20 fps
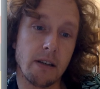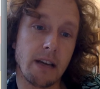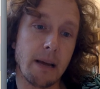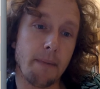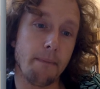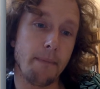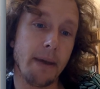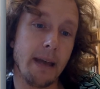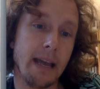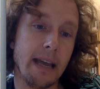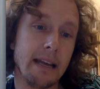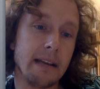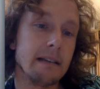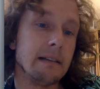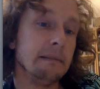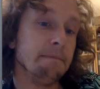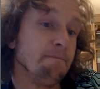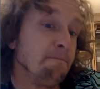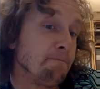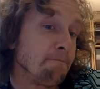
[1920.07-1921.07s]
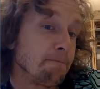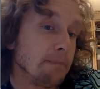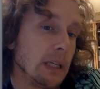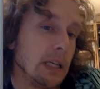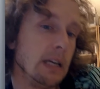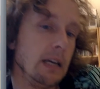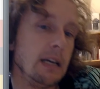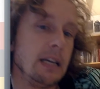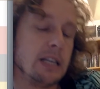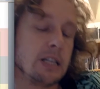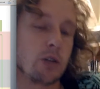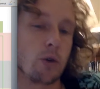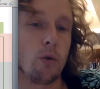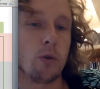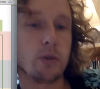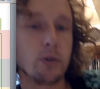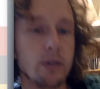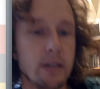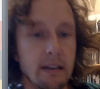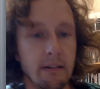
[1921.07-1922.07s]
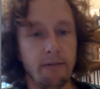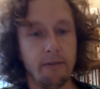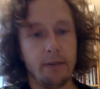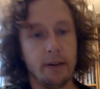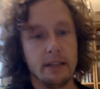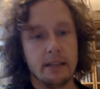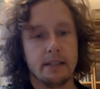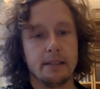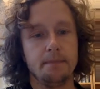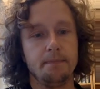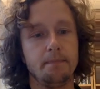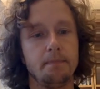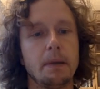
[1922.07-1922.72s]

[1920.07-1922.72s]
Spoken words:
campaign is also different.